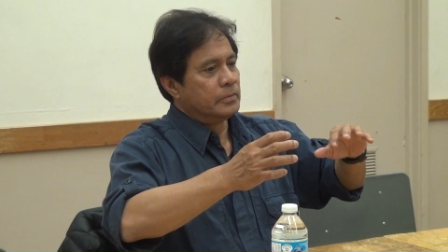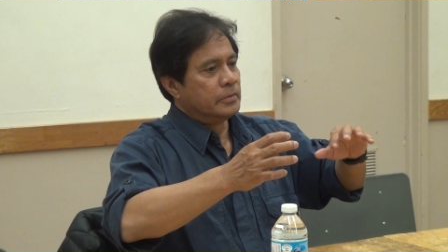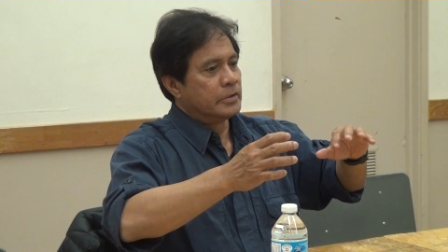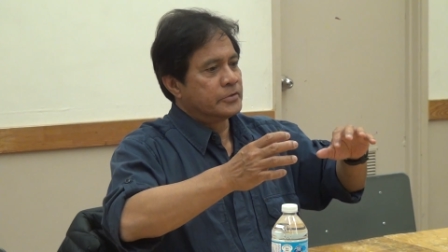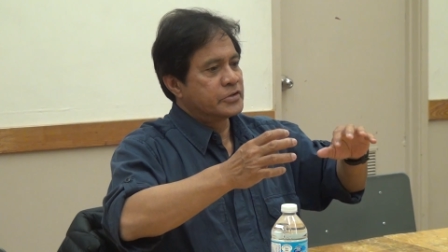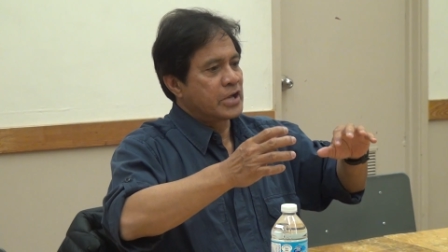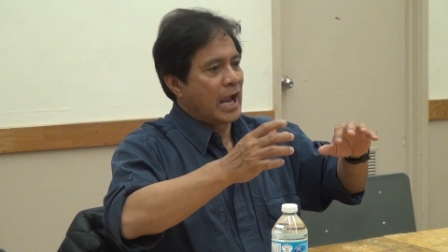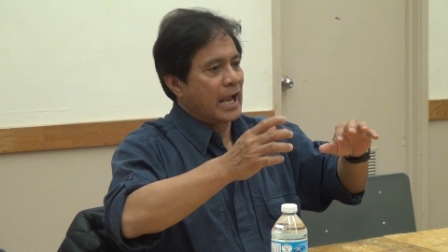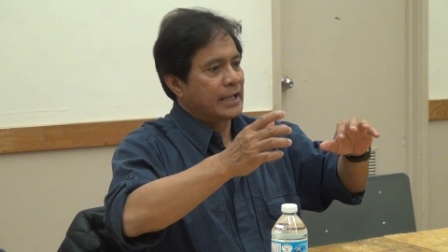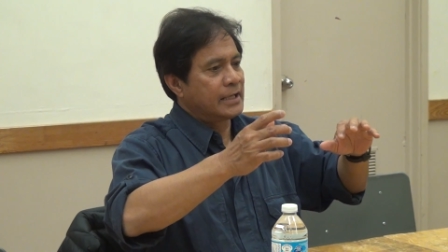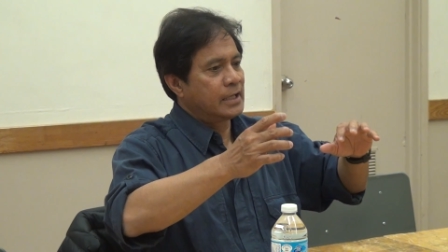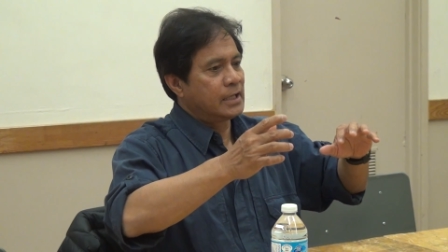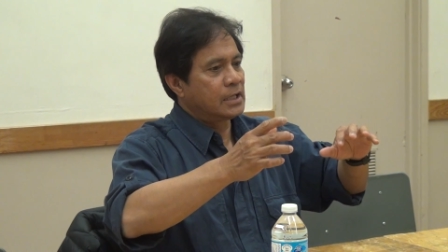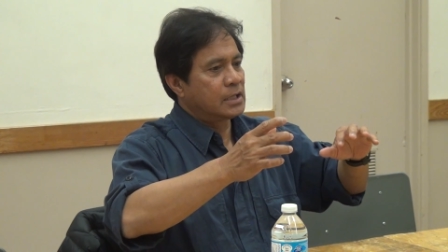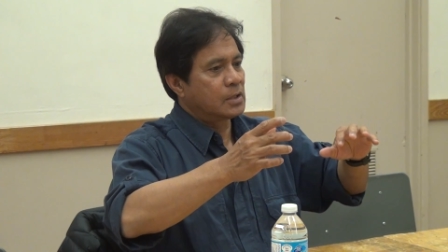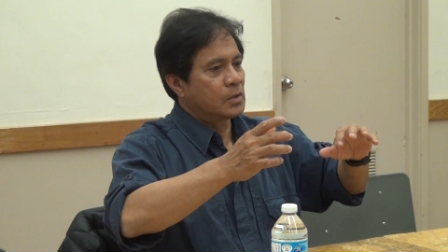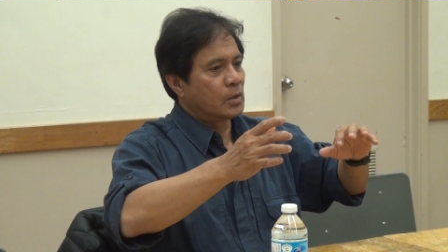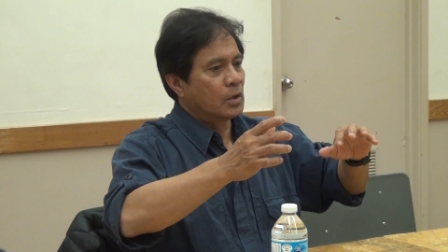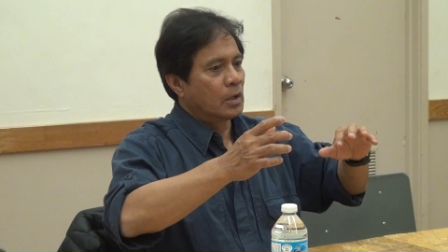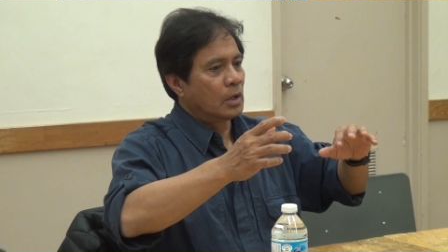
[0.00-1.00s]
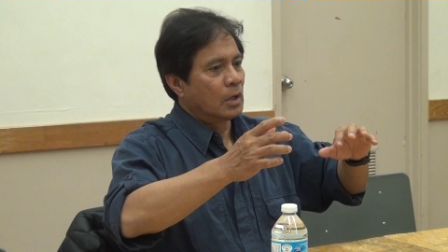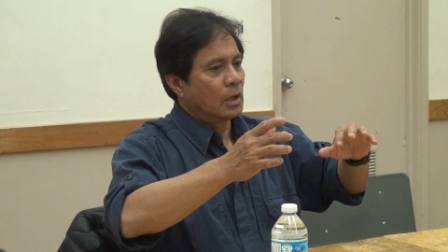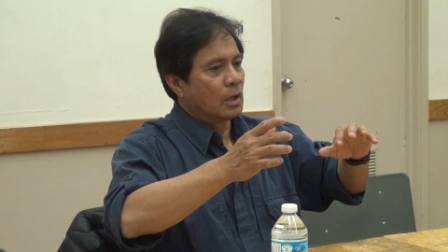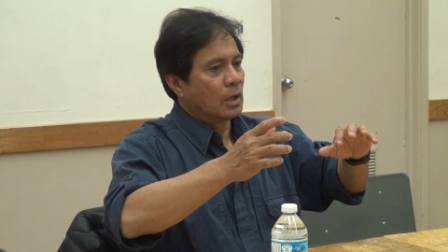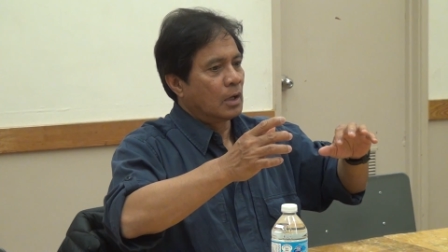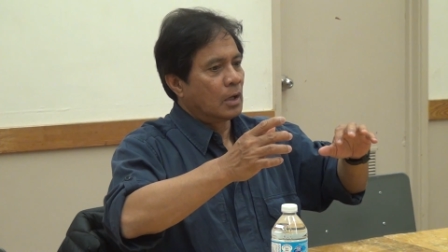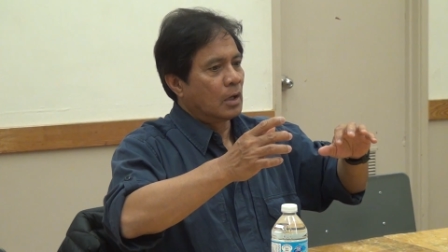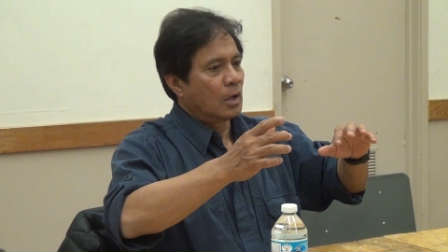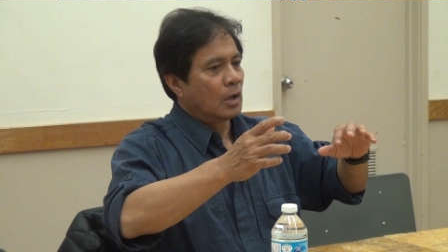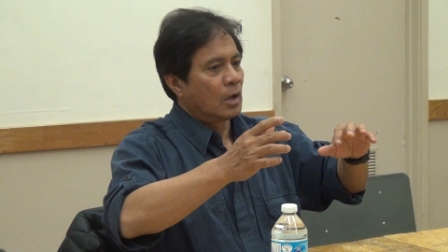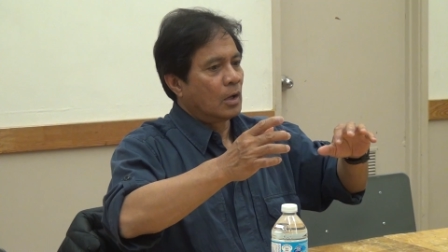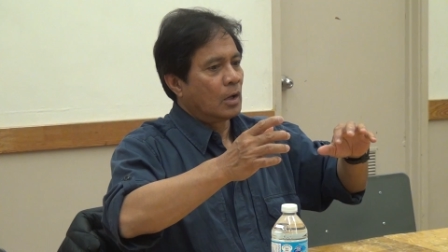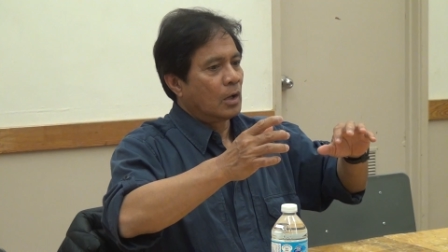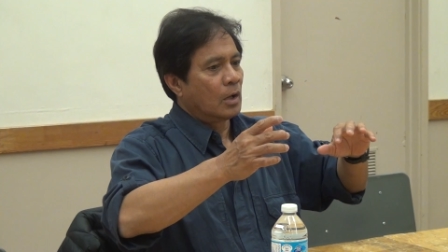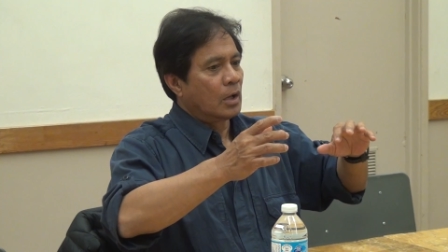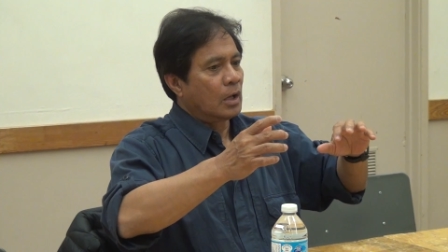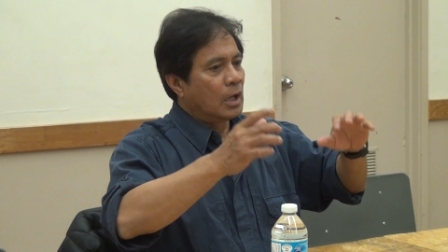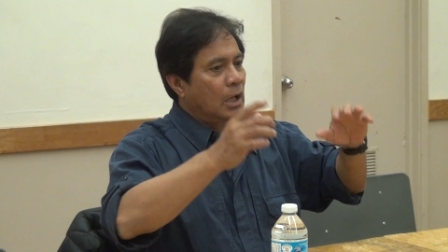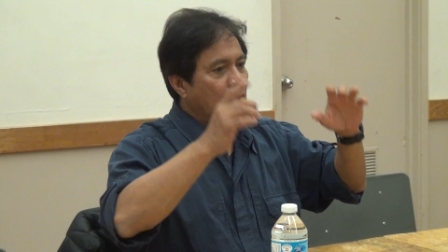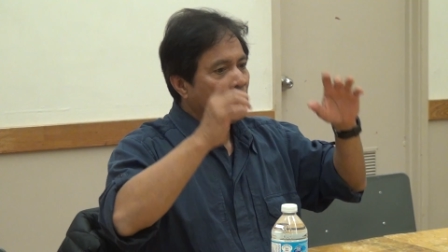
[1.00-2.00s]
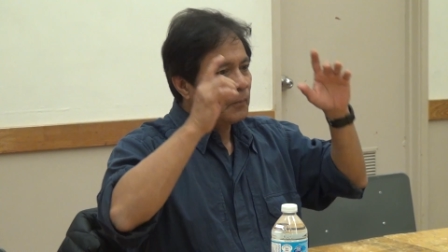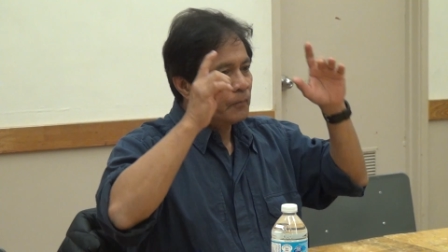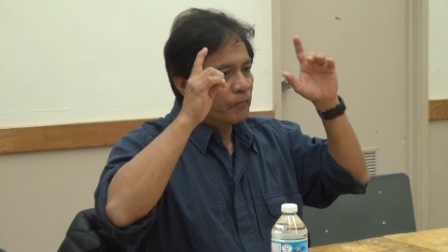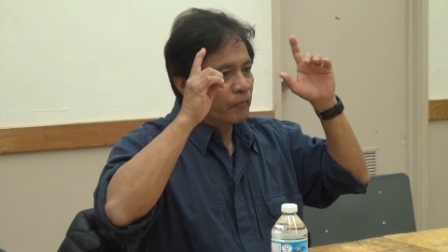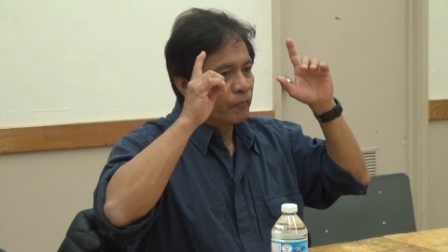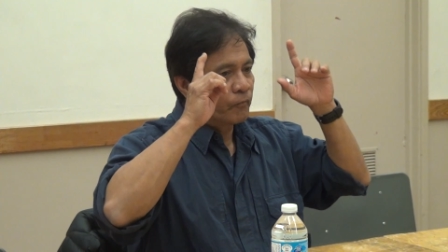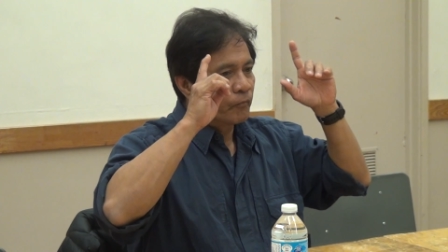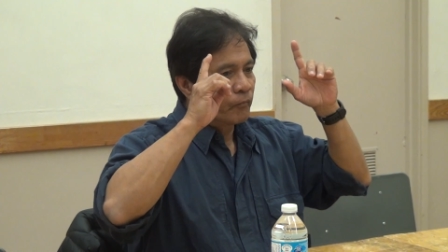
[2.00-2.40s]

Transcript: the Chinese, if